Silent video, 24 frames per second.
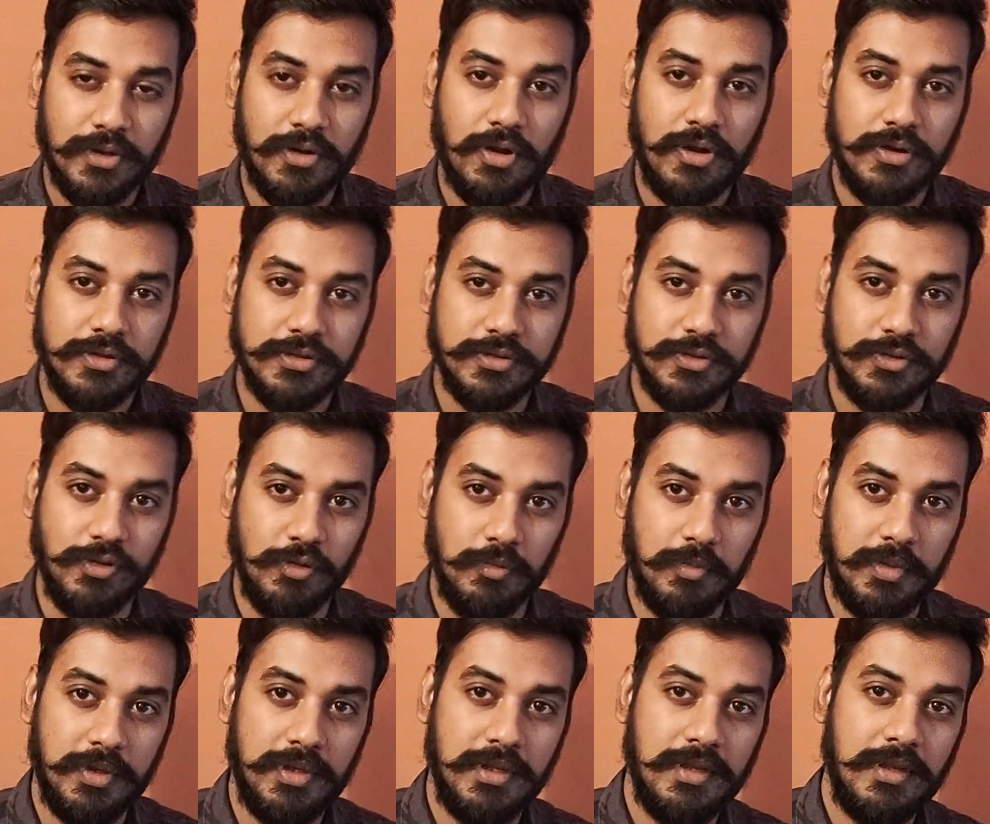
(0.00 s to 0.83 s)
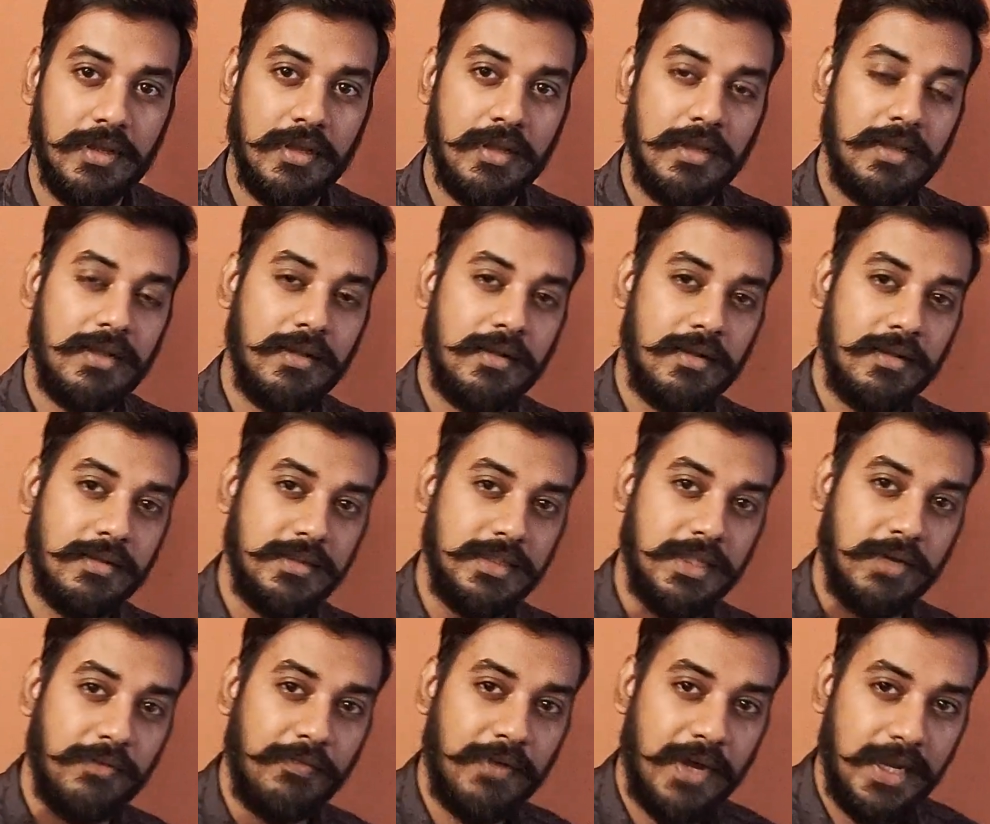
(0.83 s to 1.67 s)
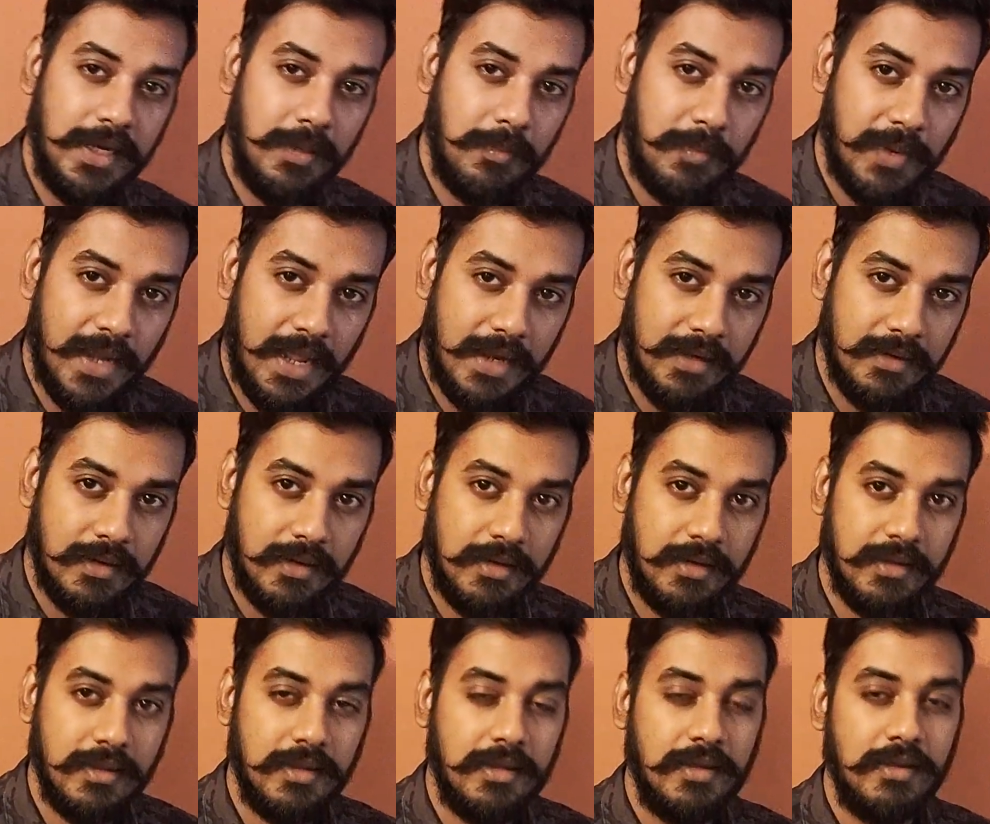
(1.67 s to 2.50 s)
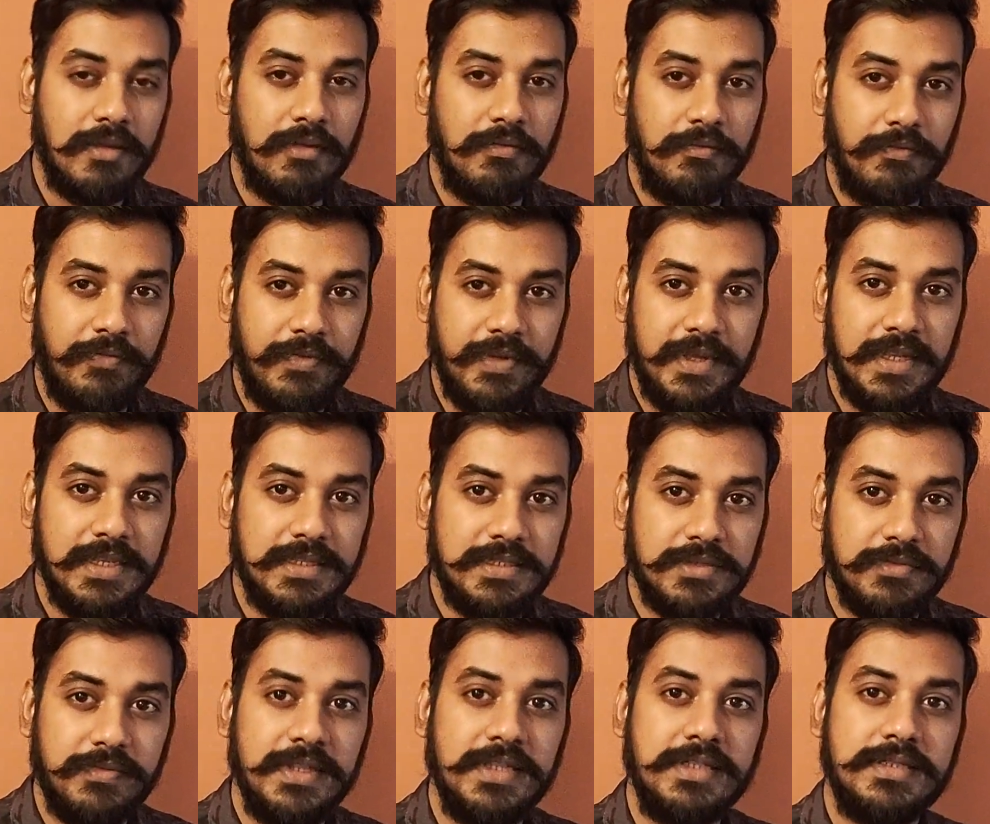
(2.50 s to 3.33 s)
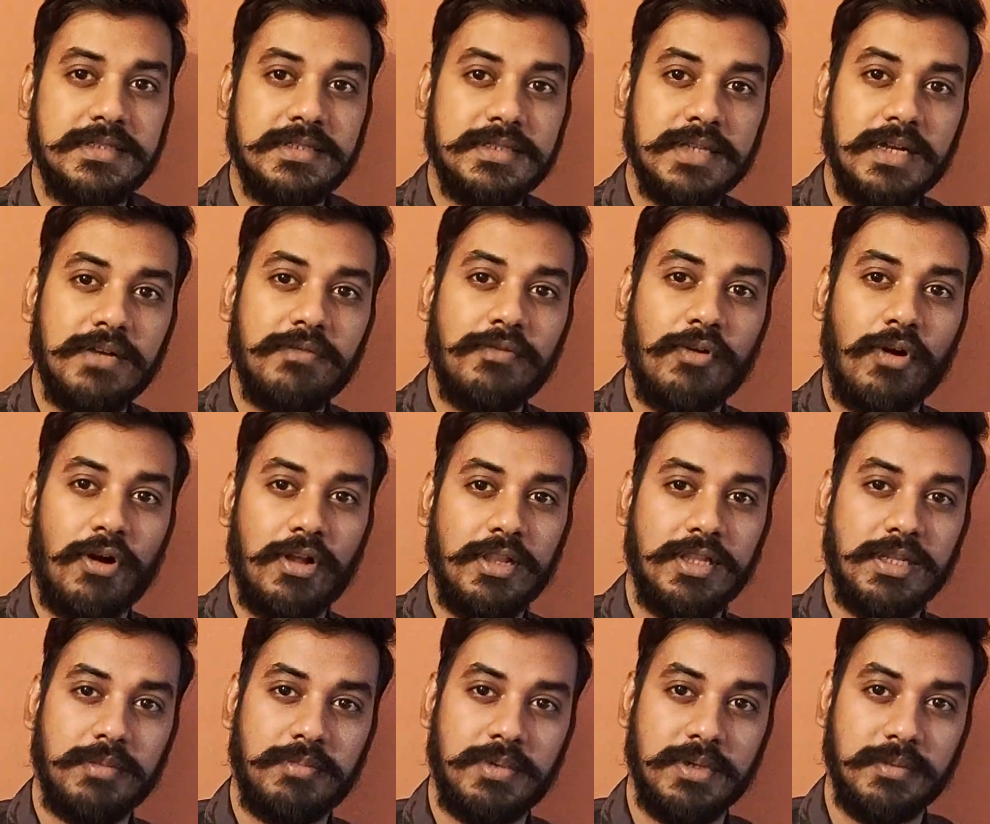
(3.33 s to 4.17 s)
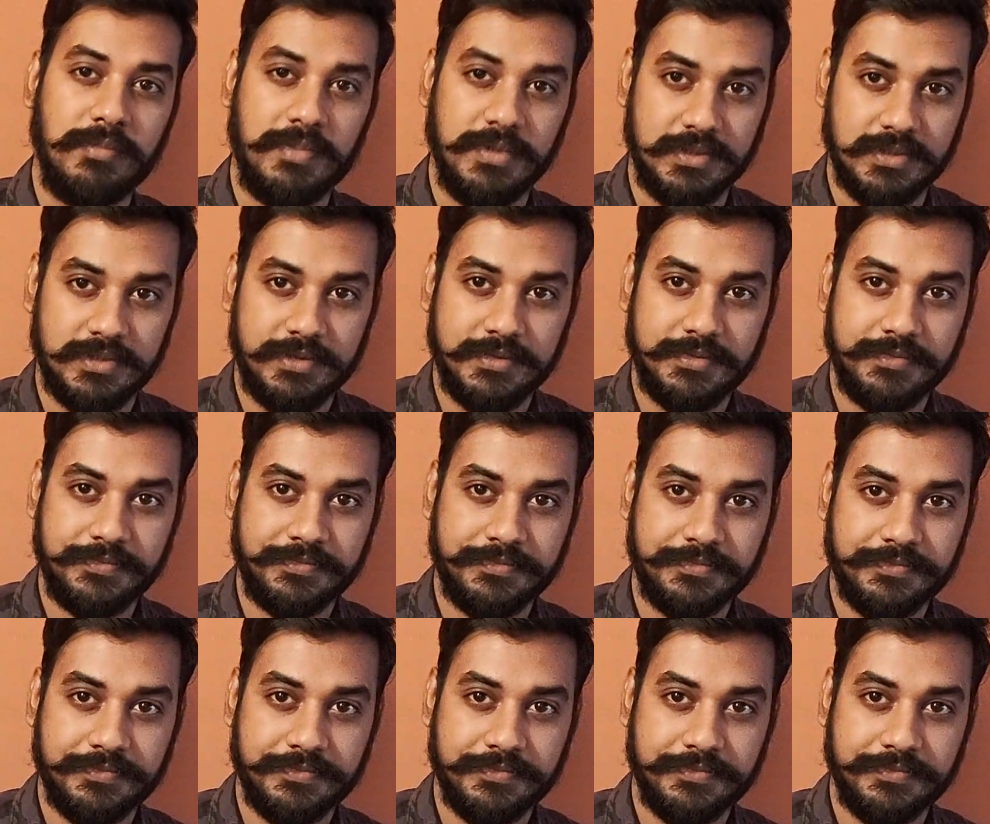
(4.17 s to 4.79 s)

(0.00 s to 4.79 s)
your horoscope, the one planet which will serve all the purpose.